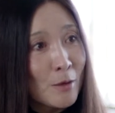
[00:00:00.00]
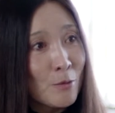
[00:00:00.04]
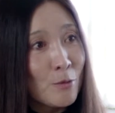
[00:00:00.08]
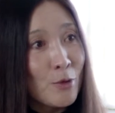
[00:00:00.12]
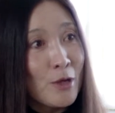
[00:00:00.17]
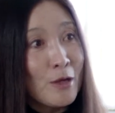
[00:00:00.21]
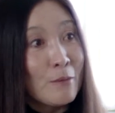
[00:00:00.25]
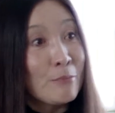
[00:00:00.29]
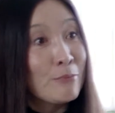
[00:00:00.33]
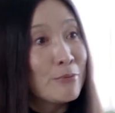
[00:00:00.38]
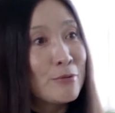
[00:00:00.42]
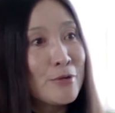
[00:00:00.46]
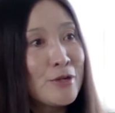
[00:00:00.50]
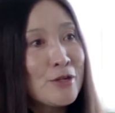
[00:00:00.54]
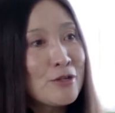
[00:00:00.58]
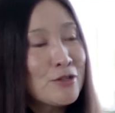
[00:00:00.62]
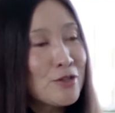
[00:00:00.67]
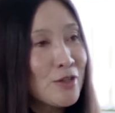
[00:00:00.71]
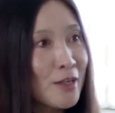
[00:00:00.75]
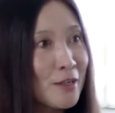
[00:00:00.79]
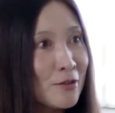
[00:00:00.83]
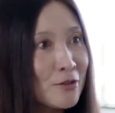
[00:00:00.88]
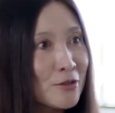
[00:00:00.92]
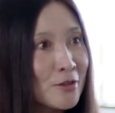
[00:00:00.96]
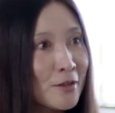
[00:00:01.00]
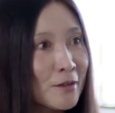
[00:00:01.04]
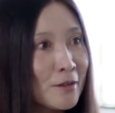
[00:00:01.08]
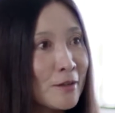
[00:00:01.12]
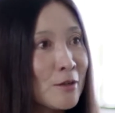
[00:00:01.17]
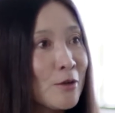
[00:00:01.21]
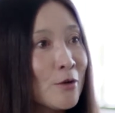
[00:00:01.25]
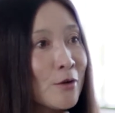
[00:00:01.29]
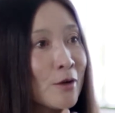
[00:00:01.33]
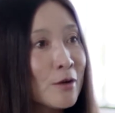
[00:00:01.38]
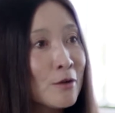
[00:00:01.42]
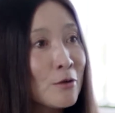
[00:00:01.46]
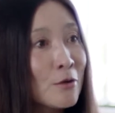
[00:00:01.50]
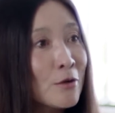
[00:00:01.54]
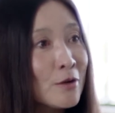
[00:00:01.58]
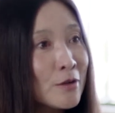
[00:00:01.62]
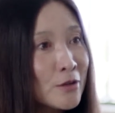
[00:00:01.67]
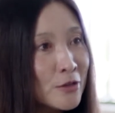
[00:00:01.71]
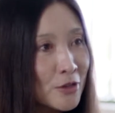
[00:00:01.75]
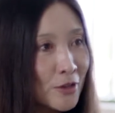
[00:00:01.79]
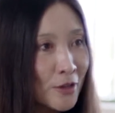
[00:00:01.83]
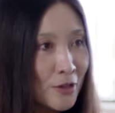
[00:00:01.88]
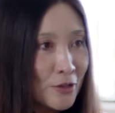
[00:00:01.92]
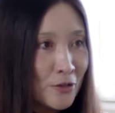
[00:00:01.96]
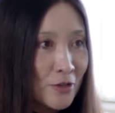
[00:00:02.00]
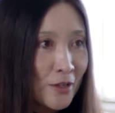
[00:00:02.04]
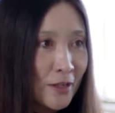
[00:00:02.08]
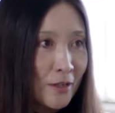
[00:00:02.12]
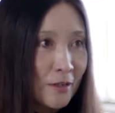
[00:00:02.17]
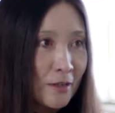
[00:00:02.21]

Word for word: we appreciate each other, not acknowledging each